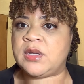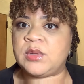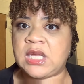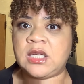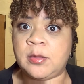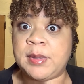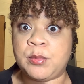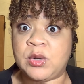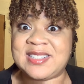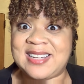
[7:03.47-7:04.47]
with a little bit
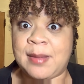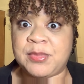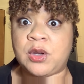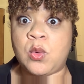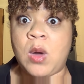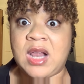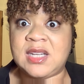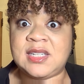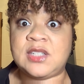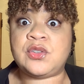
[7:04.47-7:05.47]
more depth and
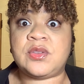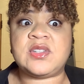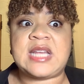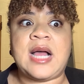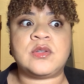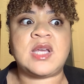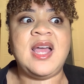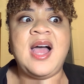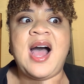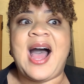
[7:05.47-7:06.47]
quality to the sound.
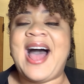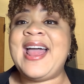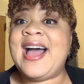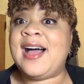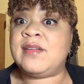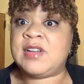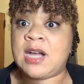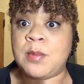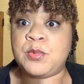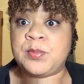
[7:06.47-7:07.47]
I have a
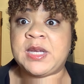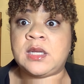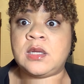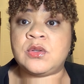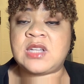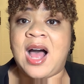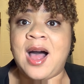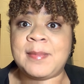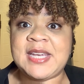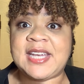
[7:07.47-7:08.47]
couple piccolos,
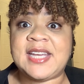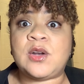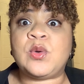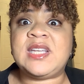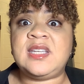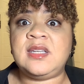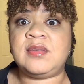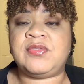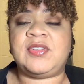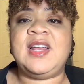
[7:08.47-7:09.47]
Hamig and
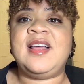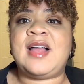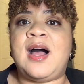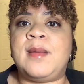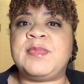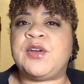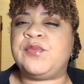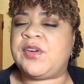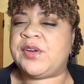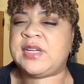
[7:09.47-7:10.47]
O'Keefe. They're
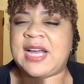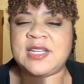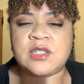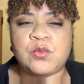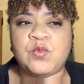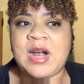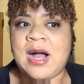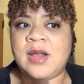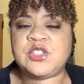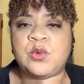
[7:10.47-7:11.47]
very nice and
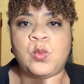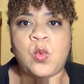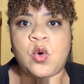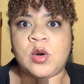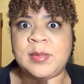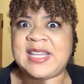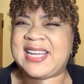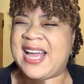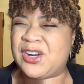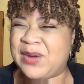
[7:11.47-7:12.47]
round and warm, and they
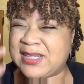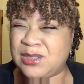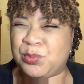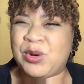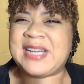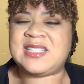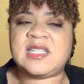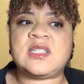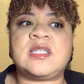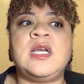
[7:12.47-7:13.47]
counteract the
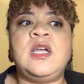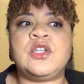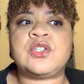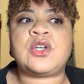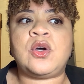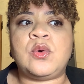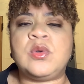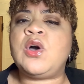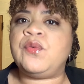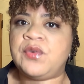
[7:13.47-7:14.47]
brightness. So
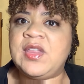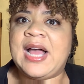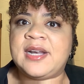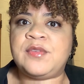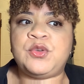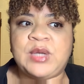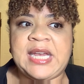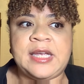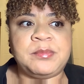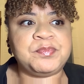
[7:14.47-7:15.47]
go for that if you
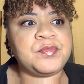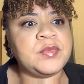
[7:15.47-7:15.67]
can.